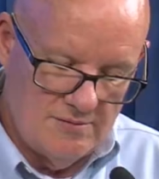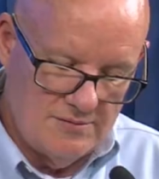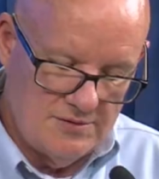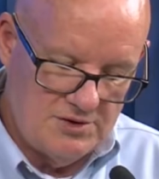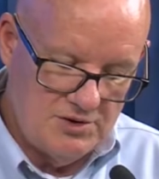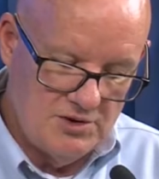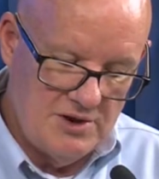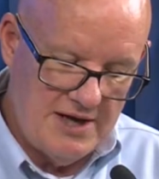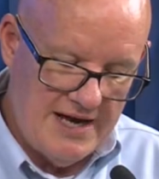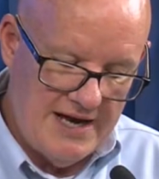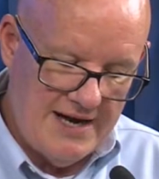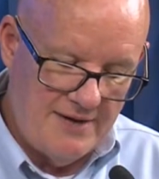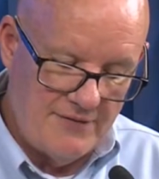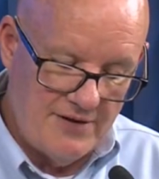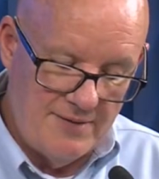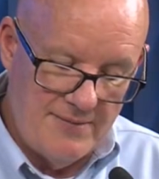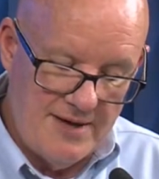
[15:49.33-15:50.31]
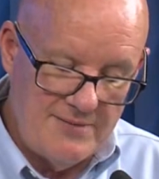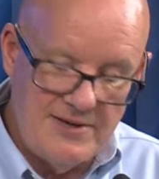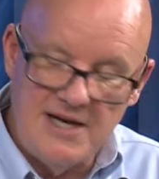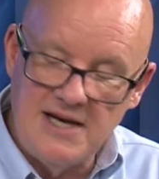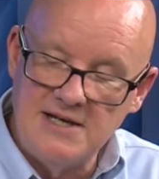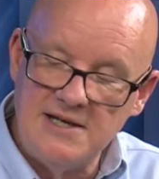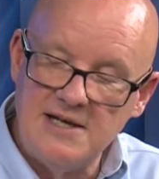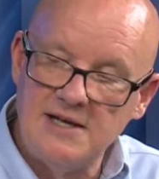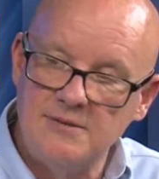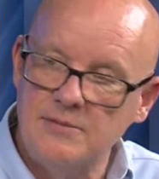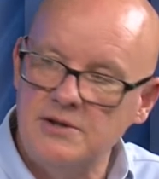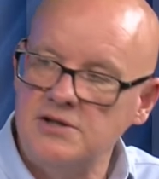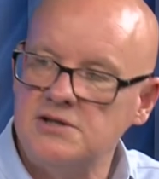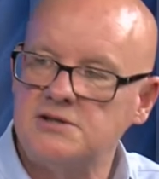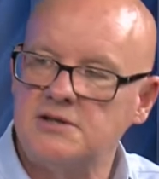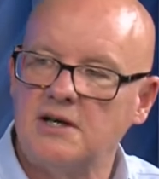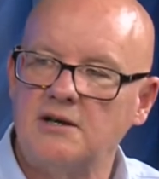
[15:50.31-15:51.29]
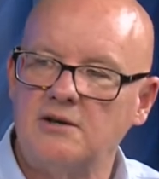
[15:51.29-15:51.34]
should have, and maybe he did, but
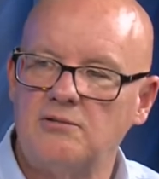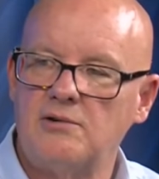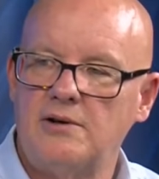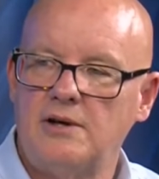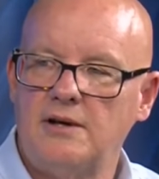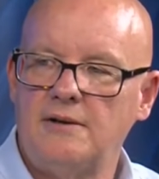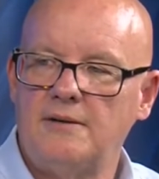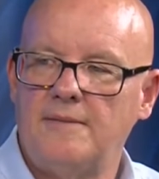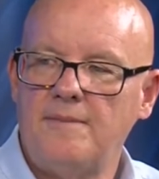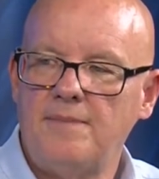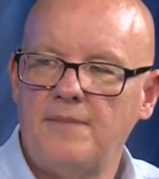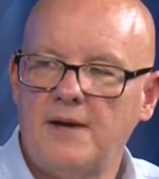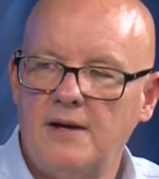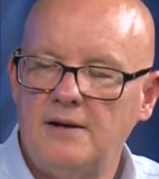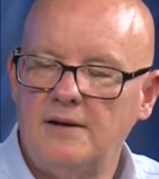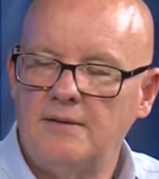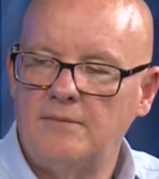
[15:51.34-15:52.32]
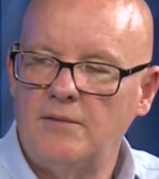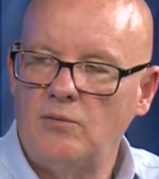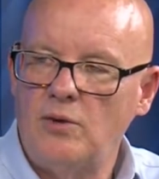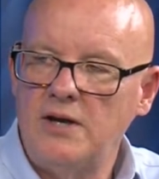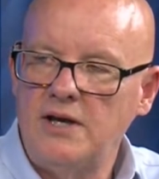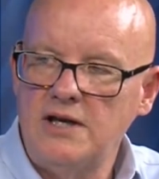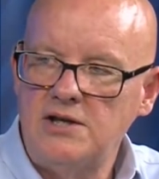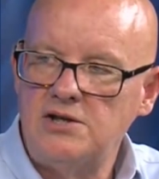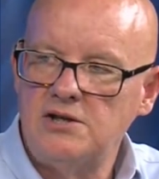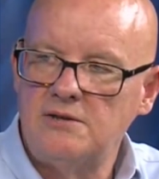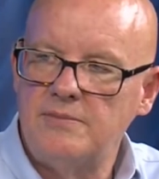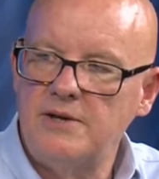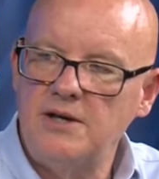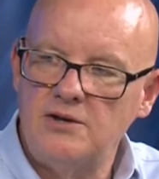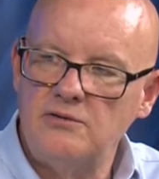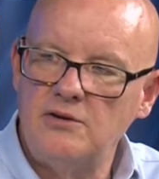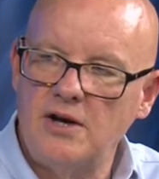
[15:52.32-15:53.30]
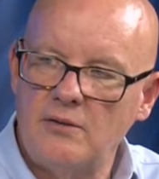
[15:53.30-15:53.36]
just ignored it. But what he should have been
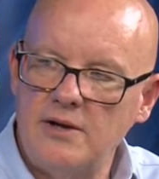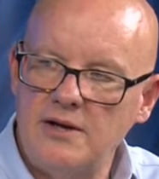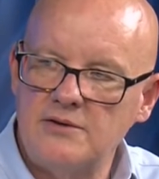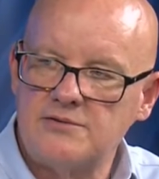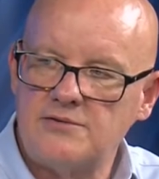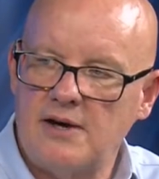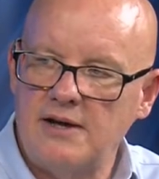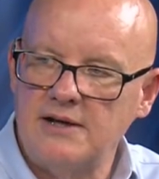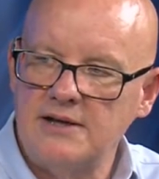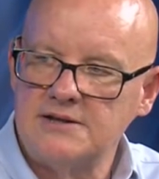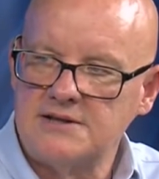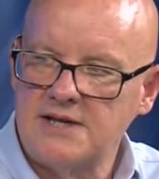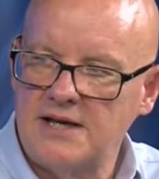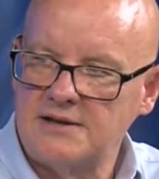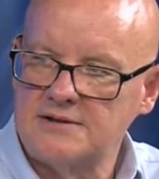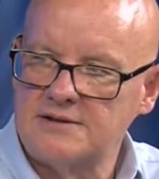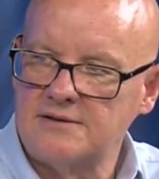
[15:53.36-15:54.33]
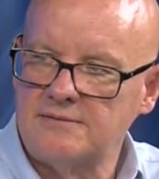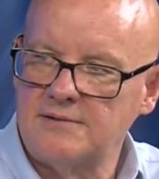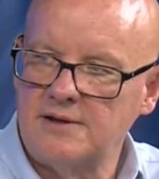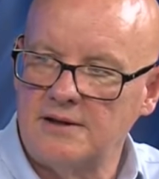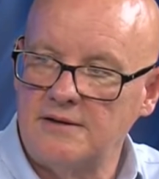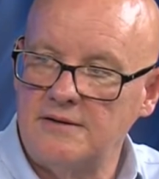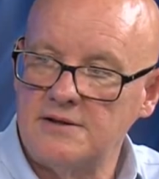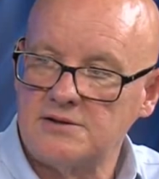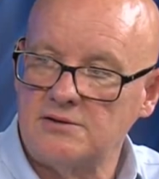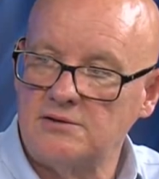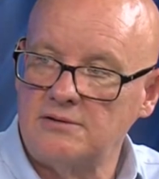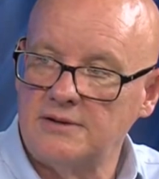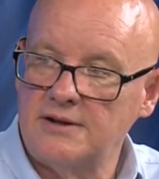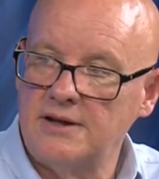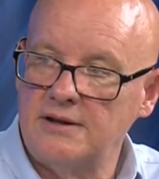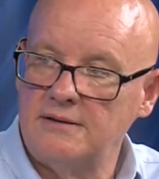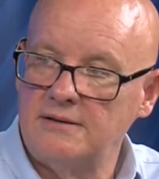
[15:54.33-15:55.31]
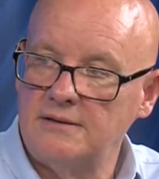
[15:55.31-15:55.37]
doing when he was writing these texts telling this girl to
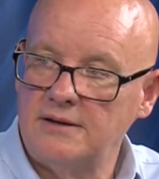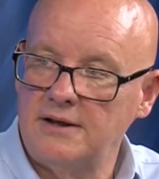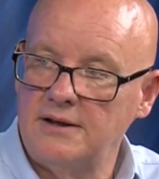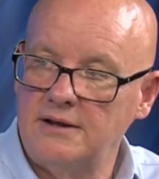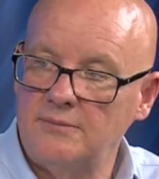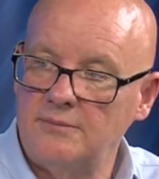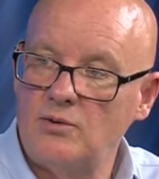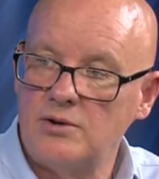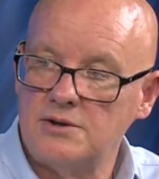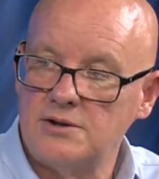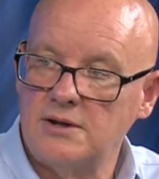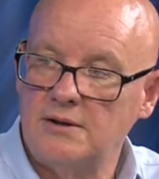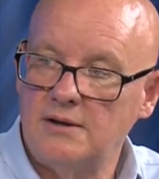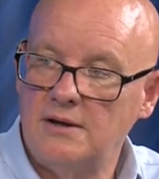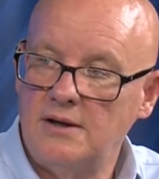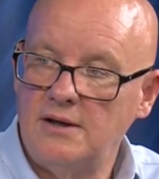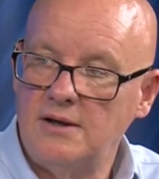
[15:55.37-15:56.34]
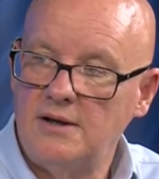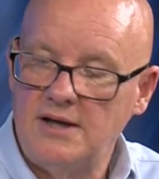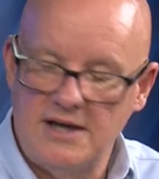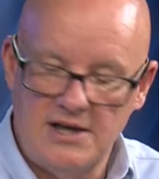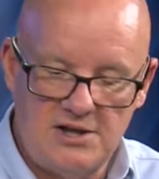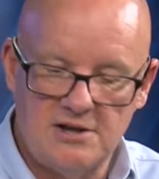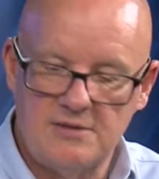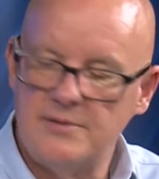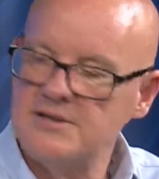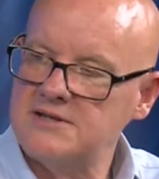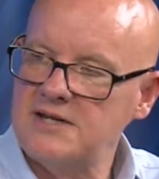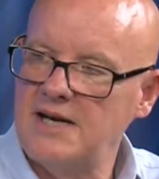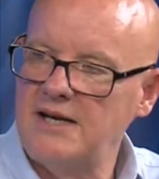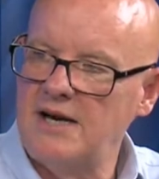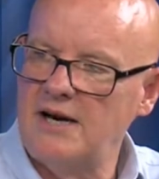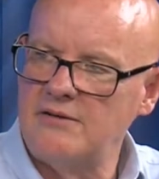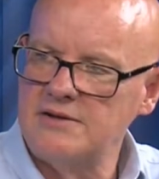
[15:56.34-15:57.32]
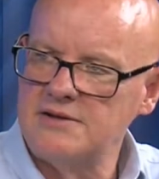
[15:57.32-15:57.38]
get an abortion, he should have been saying,
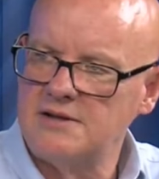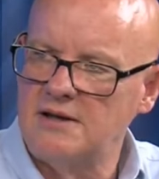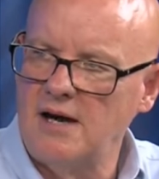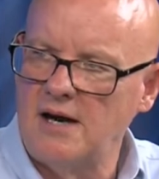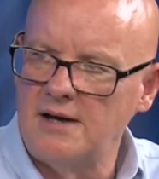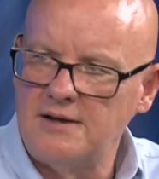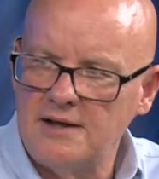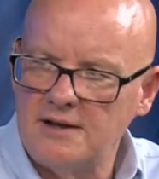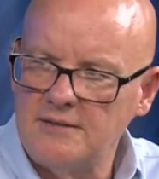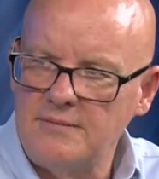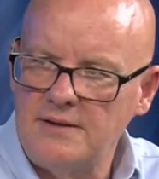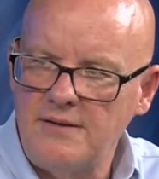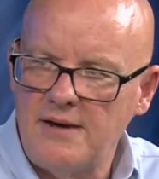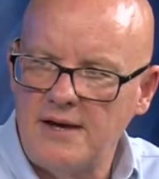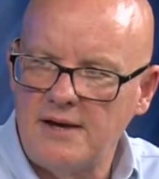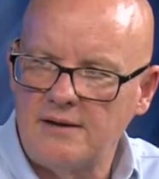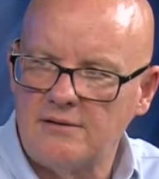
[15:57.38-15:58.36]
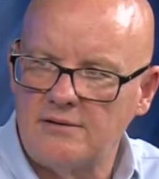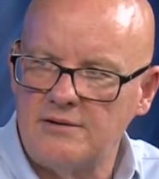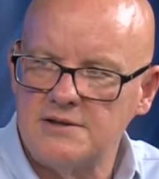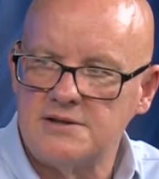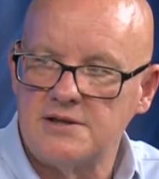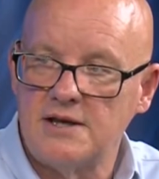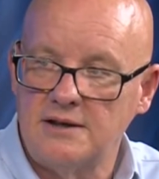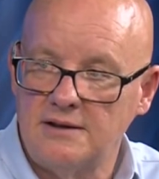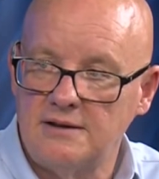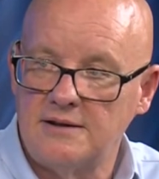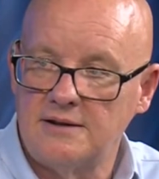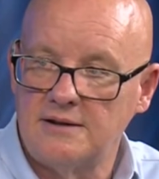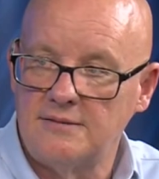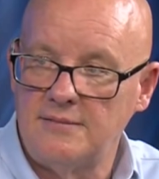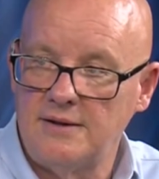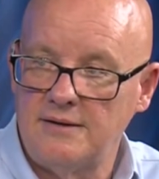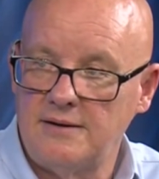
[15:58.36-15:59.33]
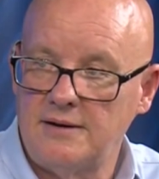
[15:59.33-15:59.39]
now, is God telling me that, or is Satan telling
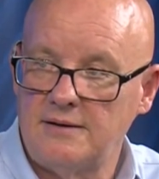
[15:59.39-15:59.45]
me that?